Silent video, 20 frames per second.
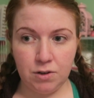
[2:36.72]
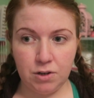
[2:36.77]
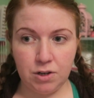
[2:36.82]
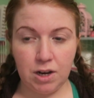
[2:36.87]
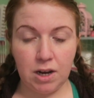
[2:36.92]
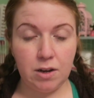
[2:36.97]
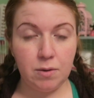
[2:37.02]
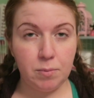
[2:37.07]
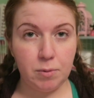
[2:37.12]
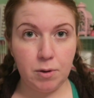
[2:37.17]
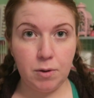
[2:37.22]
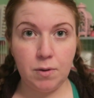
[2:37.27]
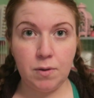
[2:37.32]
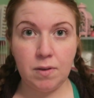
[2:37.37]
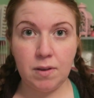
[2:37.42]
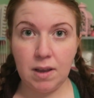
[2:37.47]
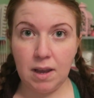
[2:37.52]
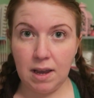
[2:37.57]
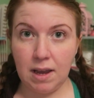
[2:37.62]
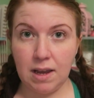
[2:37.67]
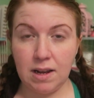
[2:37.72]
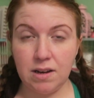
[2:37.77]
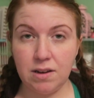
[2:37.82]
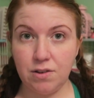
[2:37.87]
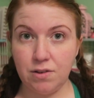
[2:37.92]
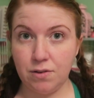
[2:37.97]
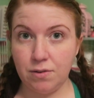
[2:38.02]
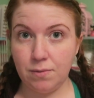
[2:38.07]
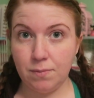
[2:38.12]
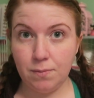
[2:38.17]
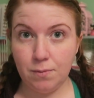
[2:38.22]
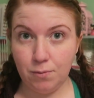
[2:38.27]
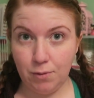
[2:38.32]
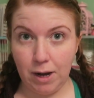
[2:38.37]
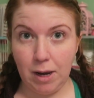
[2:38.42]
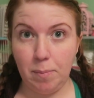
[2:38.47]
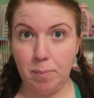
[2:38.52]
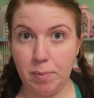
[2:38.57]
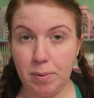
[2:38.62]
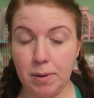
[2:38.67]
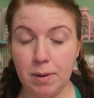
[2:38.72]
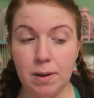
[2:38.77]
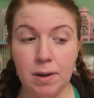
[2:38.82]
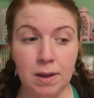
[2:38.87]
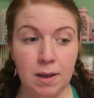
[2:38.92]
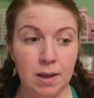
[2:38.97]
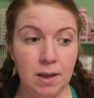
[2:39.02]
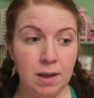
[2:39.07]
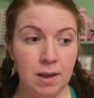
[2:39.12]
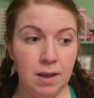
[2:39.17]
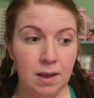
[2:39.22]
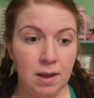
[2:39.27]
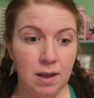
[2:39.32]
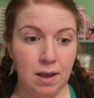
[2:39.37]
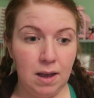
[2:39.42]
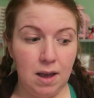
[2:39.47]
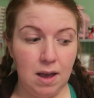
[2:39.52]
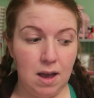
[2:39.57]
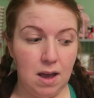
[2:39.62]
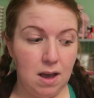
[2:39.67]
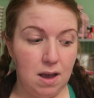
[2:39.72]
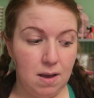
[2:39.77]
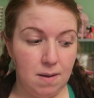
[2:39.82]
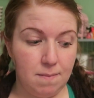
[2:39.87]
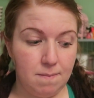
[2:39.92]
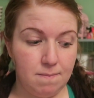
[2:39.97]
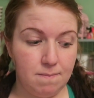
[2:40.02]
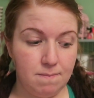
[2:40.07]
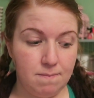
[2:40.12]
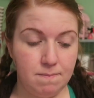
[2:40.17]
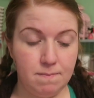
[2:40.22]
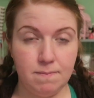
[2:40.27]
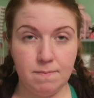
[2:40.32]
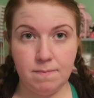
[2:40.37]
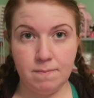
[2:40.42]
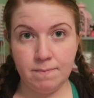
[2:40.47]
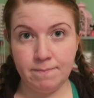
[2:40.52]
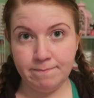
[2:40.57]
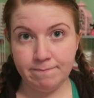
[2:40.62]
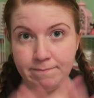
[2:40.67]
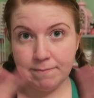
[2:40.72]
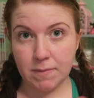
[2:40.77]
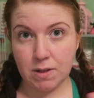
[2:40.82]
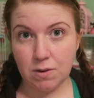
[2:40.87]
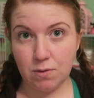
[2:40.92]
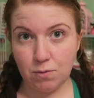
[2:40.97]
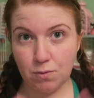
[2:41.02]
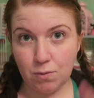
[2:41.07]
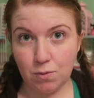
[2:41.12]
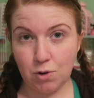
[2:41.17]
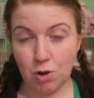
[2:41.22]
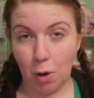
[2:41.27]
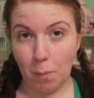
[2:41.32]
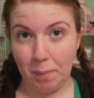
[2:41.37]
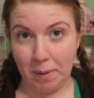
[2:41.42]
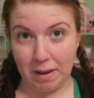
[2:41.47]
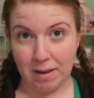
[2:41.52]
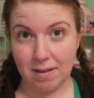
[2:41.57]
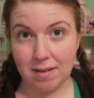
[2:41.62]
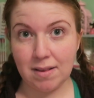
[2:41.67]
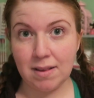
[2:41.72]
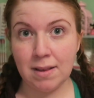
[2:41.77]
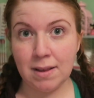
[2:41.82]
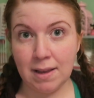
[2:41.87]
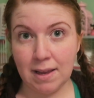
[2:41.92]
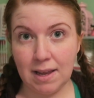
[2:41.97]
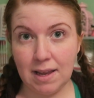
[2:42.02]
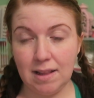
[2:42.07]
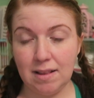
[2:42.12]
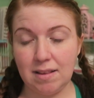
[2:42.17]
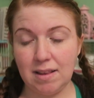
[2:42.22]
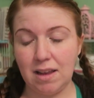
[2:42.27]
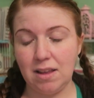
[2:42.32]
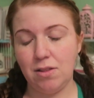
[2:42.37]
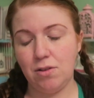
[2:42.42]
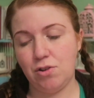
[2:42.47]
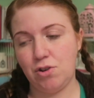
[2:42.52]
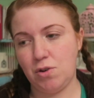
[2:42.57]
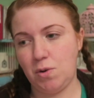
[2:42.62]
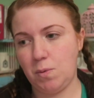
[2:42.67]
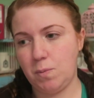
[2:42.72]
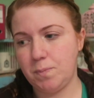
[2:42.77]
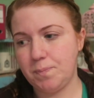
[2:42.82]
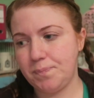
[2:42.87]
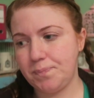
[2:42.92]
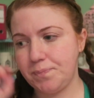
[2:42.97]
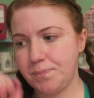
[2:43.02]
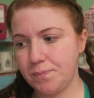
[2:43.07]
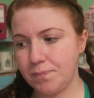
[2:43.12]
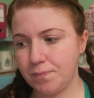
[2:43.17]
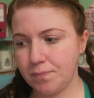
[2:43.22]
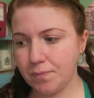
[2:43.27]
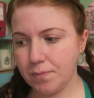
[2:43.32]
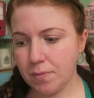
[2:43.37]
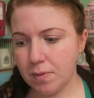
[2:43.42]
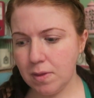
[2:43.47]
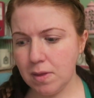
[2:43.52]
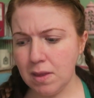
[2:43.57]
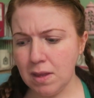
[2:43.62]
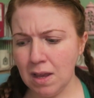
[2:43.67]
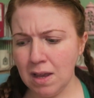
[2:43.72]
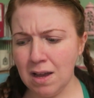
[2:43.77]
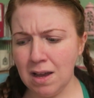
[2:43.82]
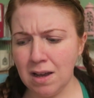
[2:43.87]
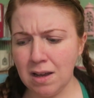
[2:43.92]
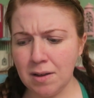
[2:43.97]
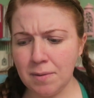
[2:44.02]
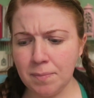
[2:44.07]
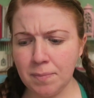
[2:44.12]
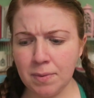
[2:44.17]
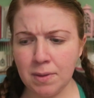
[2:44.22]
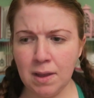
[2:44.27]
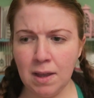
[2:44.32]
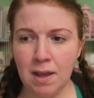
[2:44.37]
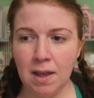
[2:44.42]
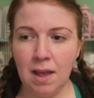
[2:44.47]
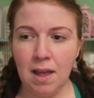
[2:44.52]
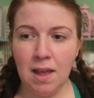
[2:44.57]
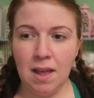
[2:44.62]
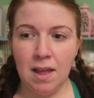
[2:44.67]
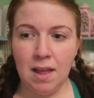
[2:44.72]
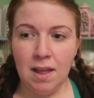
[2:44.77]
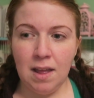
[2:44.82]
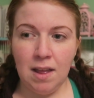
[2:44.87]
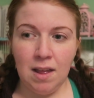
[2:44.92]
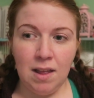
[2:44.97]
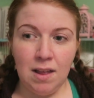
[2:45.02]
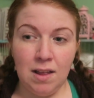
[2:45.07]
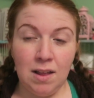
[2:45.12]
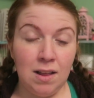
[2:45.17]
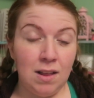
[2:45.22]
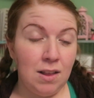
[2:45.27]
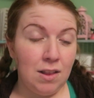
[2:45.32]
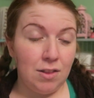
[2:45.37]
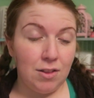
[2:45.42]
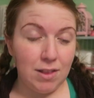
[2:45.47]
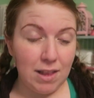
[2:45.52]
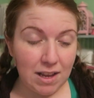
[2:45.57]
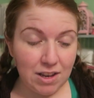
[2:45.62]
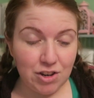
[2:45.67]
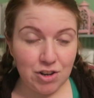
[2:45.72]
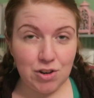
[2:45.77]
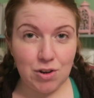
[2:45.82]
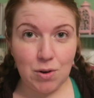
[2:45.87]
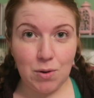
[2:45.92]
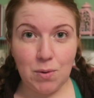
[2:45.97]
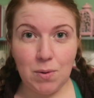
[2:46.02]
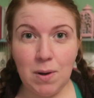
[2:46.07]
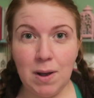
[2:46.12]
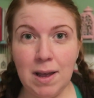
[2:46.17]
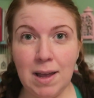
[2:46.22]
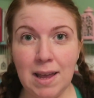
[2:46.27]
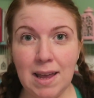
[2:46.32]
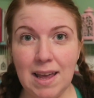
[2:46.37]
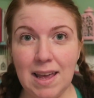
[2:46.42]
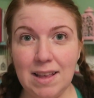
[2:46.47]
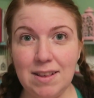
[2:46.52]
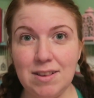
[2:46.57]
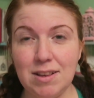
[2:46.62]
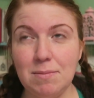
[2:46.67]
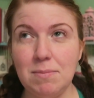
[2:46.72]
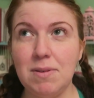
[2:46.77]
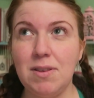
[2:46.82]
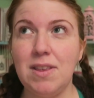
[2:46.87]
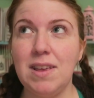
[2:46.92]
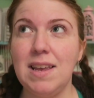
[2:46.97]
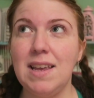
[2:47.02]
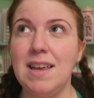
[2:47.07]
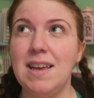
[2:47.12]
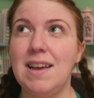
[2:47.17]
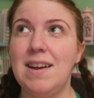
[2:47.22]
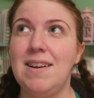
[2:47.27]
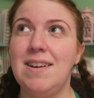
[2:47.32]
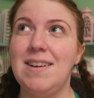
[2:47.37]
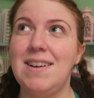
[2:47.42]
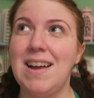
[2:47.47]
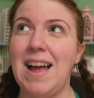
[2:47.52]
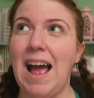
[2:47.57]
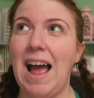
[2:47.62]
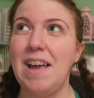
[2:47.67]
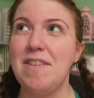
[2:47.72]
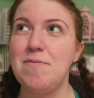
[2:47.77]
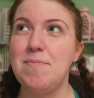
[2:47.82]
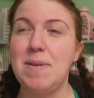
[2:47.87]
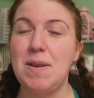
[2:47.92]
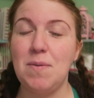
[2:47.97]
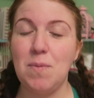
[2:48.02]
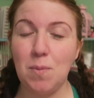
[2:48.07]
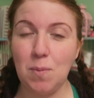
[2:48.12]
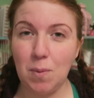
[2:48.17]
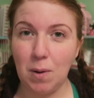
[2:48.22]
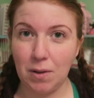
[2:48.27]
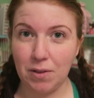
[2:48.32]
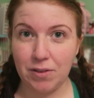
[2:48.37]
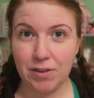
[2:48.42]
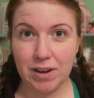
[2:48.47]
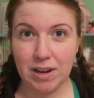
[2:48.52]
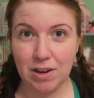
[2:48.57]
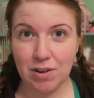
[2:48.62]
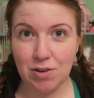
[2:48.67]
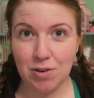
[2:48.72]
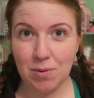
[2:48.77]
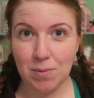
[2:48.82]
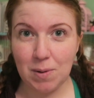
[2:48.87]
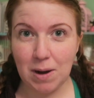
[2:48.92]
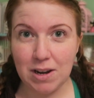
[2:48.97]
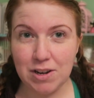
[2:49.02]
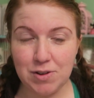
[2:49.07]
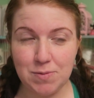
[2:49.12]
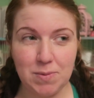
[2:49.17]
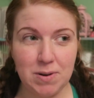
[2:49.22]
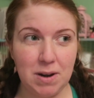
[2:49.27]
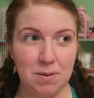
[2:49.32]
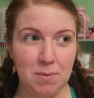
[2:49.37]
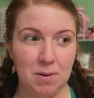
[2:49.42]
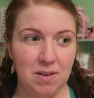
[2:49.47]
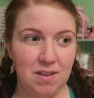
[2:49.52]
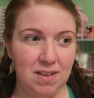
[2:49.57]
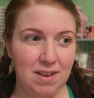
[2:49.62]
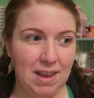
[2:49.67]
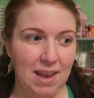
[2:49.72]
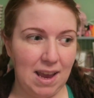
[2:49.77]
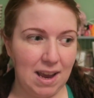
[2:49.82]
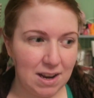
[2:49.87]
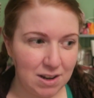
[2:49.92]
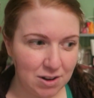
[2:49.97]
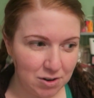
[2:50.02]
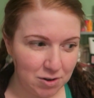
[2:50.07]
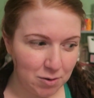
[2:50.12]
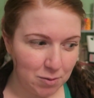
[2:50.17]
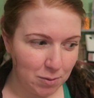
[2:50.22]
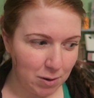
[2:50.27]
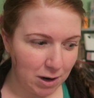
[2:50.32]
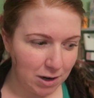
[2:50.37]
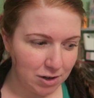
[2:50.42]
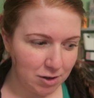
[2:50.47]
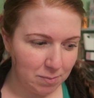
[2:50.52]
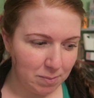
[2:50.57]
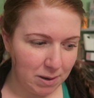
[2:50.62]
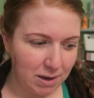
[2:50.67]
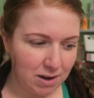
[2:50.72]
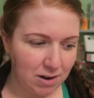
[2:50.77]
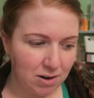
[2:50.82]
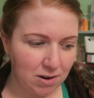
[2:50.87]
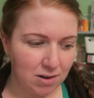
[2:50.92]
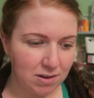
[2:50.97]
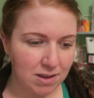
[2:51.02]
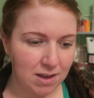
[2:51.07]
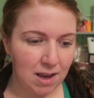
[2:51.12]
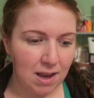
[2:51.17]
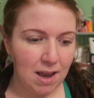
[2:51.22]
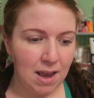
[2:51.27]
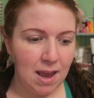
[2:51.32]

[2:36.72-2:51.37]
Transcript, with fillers: child abuse and rape um, topics inside the show. Um, The next show is something I've been wanting to watch, but I was scared to watch because